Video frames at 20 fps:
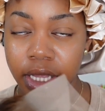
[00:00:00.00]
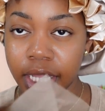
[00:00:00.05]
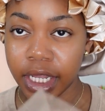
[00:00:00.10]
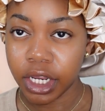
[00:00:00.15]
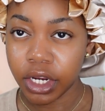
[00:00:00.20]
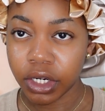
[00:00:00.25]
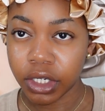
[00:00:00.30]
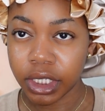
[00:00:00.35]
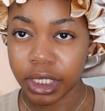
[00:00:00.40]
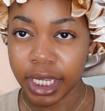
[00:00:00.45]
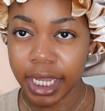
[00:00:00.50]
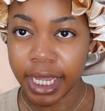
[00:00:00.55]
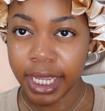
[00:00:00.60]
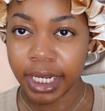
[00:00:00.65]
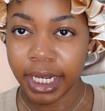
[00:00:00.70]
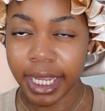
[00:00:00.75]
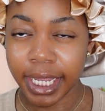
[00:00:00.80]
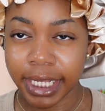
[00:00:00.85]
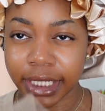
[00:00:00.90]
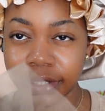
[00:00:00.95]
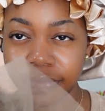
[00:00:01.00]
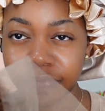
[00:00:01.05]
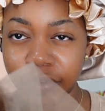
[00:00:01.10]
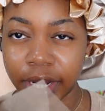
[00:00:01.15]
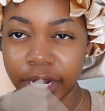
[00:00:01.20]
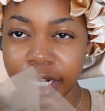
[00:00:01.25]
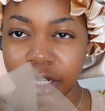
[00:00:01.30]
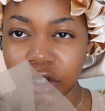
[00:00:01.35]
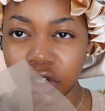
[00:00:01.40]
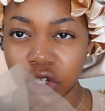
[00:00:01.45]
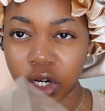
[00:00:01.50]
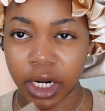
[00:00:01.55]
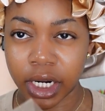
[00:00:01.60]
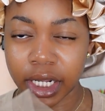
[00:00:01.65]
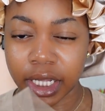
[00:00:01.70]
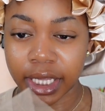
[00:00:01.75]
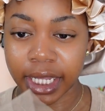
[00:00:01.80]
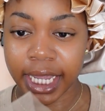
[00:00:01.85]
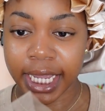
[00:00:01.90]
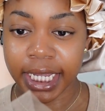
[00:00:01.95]
than your skin, like it's a very
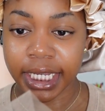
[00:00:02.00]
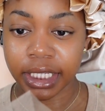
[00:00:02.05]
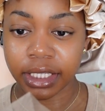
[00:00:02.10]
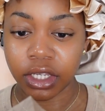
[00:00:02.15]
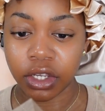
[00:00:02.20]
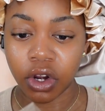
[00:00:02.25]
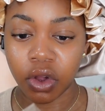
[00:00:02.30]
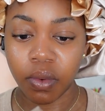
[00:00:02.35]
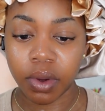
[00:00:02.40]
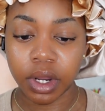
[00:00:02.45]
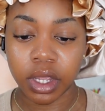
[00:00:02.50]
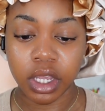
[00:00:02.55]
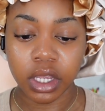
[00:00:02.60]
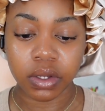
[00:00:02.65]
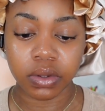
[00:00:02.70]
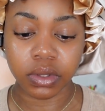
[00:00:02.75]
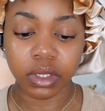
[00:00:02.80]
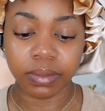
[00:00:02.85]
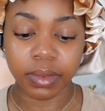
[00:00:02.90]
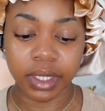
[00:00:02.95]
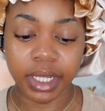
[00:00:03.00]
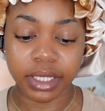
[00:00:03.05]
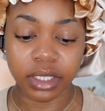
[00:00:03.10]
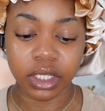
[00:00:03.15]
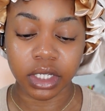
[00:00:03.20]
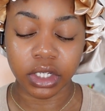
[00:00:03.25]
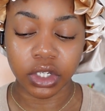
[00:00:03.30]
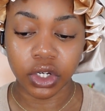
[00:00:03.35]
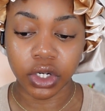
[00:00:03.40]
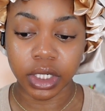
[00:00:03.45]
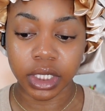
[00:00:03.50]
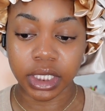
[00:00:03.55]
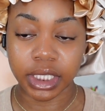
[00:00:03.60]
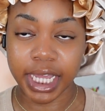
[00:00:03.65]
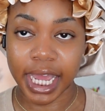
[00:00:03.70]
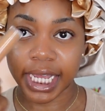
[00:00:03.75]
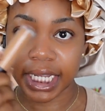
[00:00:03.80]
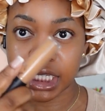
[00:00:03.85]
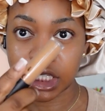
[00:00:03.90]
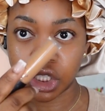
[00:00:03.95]
dark lace, you don't want to use something that's like your
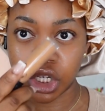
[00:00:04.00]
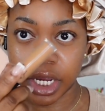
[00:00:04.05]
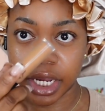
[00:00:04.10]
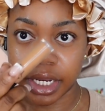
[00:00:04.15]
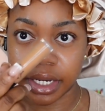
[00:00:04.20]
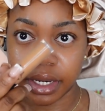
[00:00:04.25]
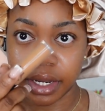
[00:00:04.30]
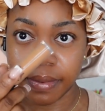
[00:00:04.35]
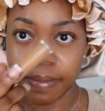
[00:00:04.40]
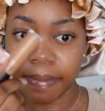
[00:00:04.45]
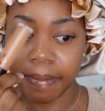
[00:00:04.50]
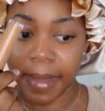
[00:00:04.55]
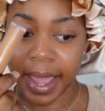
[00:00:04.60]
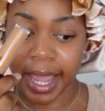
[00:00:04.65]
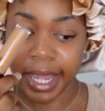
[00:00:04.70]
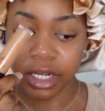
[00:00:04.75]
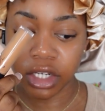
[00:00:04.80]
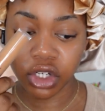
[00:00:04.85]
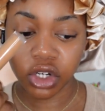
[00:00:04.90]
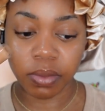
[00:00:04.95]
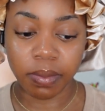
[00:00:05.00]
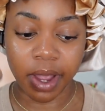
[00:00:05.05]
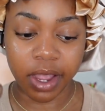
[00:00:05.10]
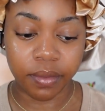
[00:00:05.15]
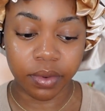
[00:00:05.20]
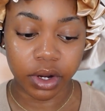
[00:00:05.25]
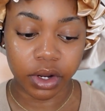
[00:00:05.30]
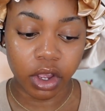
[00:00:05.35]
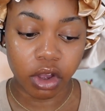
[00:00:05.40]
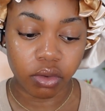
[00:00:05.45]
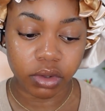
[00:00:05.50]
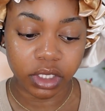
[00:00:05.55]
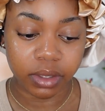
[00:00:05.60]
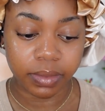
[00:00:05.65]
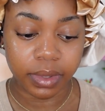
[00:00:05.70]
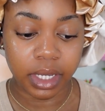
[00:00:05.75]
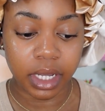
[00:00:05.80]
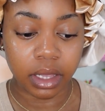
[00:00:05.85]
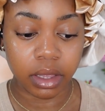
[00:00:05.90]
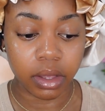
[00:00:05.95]
exact shade match. You might want to go on
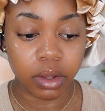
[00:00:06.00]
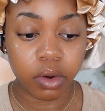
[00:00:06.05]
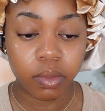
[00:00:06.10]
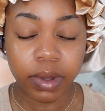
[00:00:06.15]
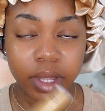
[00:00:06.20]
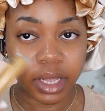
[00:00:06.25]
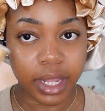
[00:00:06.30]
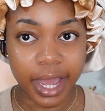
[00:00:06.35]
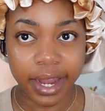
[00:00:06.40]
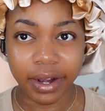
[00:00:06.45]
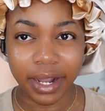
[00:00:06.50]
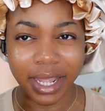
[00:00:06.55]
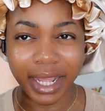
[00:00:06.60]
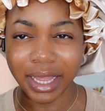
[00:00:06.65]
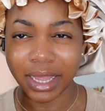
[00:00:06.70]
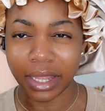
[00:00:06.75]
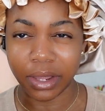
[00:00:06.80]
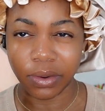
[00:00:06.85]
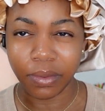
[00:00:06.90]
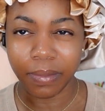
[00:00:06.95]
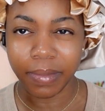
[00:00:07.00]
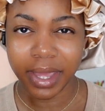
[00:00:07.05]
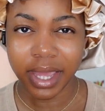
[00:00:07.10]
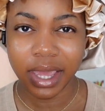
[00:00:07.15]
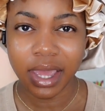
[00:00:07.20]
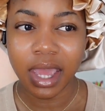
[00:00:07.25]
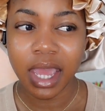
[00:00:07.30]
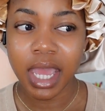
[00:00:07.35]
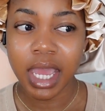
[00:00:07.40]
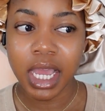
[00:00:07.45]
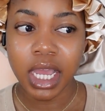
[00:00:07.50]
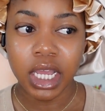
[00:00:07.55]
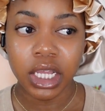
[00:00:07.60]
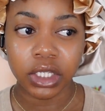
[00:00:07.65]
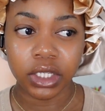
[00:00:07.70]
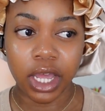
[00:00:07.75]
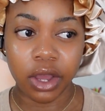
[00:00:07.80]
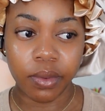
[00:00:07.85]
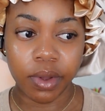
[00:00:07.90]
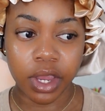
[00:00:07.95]
something a little bit lighter, like a little bit,
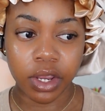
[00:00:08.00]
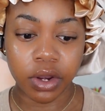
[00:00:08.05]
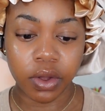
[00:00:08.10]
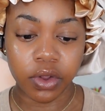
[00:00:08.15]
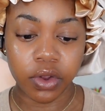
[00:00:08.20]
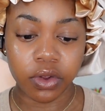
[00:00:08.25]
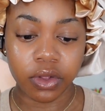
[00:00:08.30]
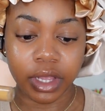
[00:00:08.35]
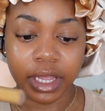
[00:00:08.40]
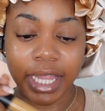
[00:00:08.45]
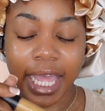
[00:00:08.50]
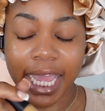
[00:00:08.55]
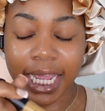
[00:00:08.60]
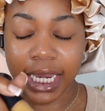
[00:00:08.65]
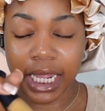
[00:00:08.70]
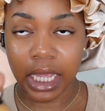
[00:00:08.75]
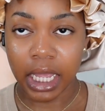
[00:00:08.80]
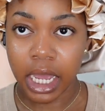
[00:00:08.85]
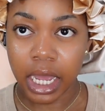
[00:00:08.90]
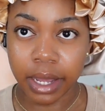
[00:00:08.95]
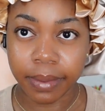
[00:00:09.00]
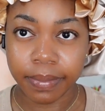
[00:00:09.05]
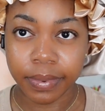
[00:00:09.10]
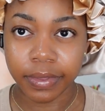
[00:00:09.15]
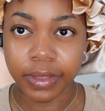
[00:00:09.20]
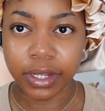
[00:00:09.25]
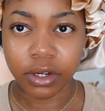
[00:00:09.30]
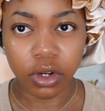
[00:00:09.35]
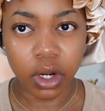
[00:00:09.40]
so that way you know you're lightening up